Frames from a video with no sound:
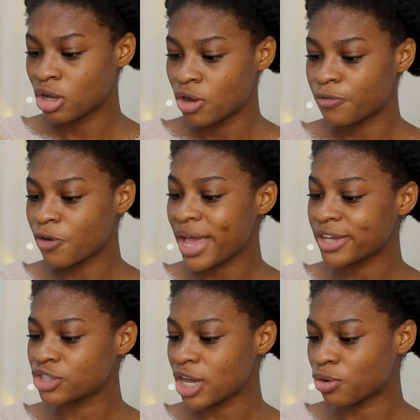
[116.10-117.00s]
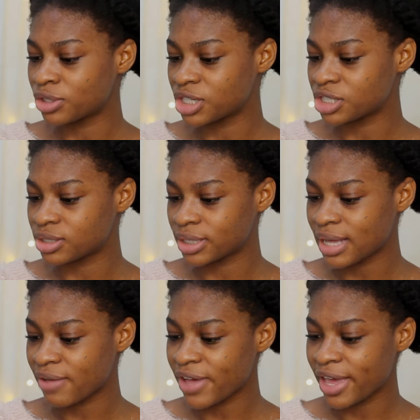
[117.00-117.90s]
for extra conditioning
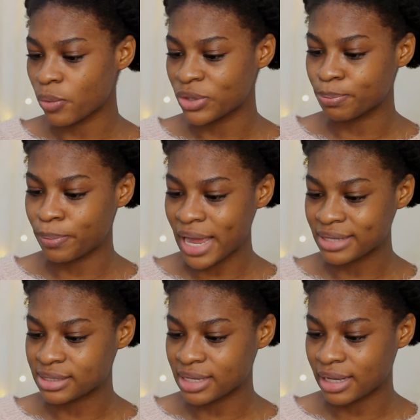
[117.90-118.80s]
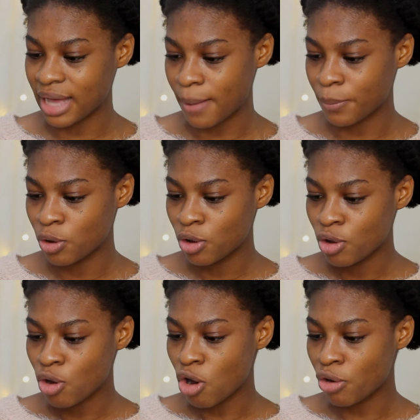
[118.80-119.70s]
cover hair with plastic cap
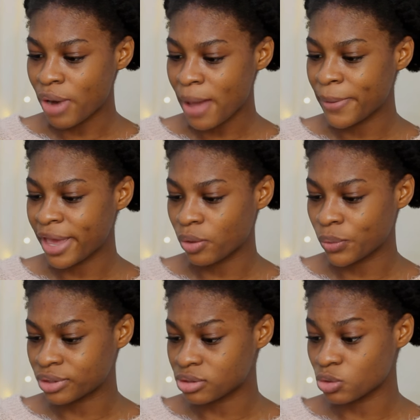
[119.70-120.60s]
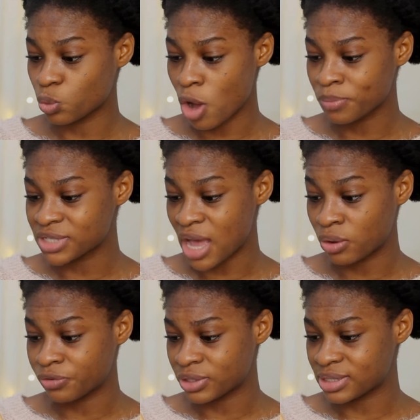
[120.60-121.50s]
or wrap hair with warm
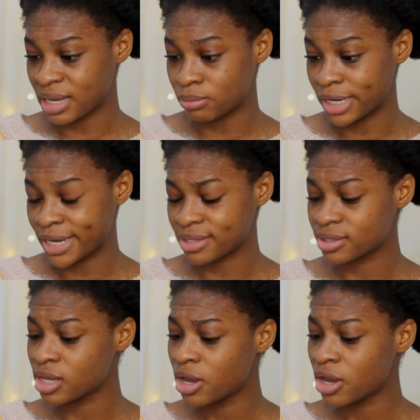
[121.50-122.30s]
towel for 10 minutes